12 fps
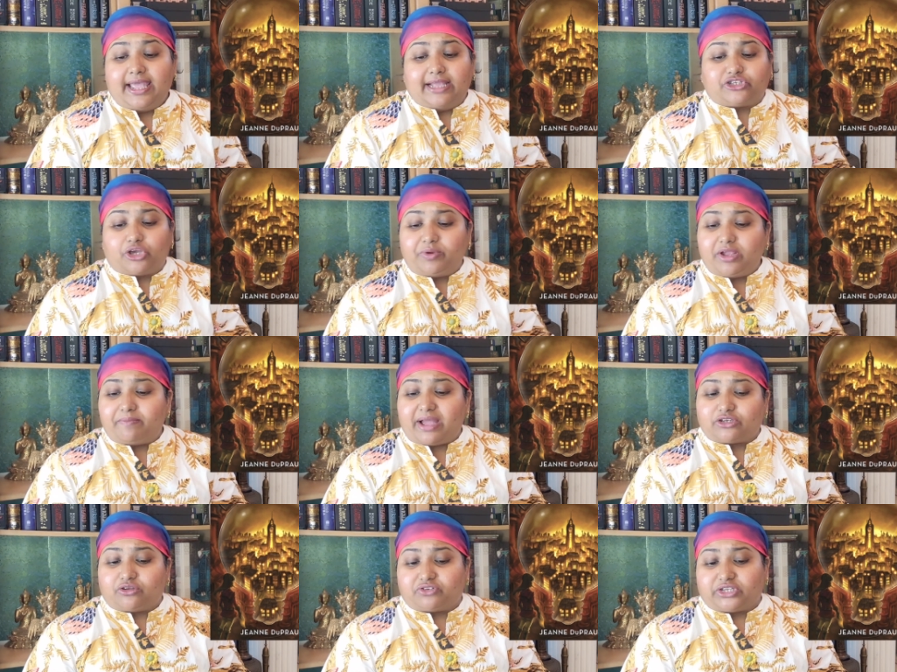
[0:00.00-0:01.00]
It's only a
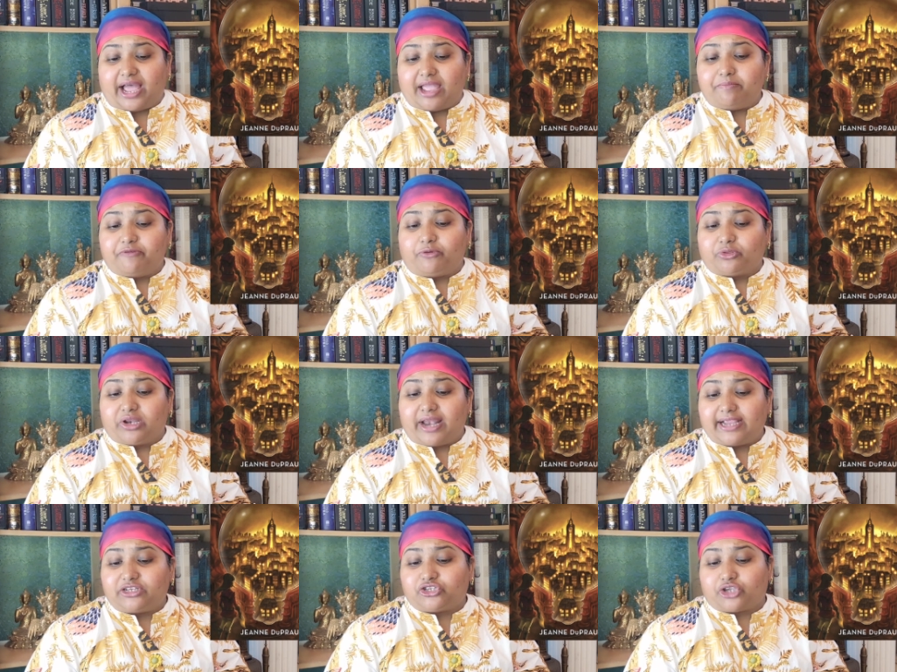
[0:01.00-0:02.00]
matter of time before the
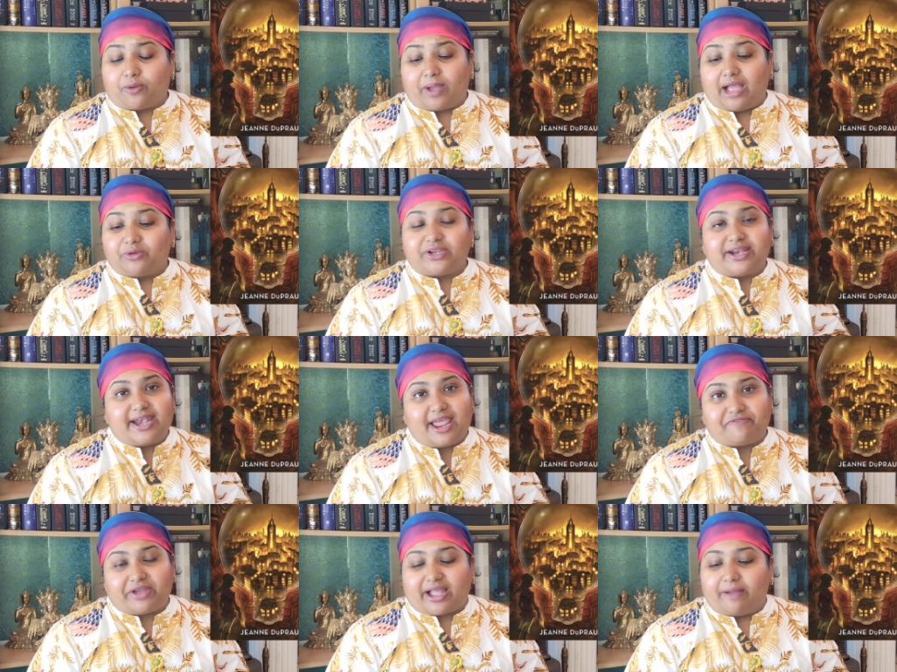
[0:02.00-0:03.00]
lights go out and
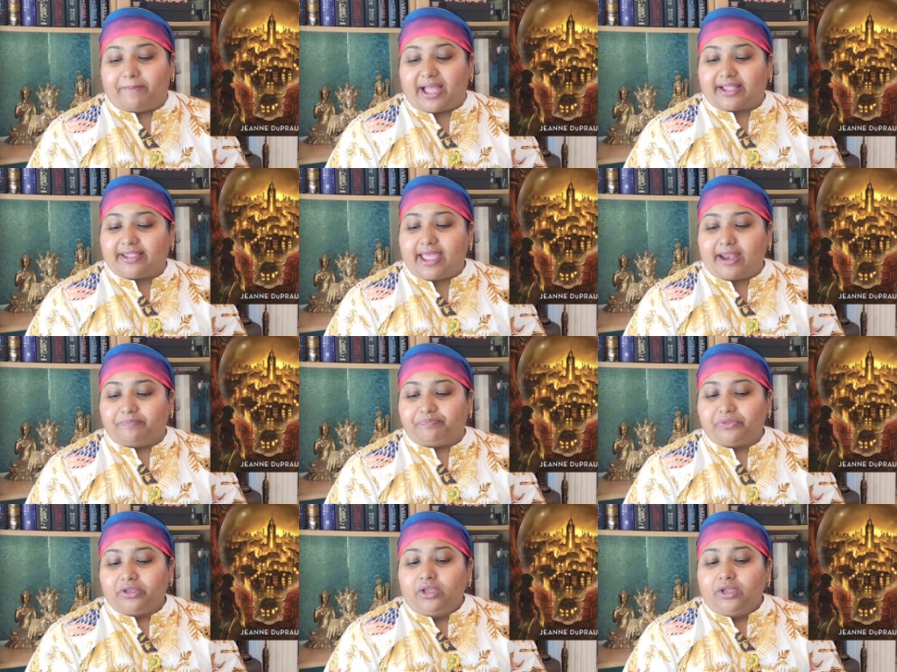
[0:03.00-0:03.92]
never come back again.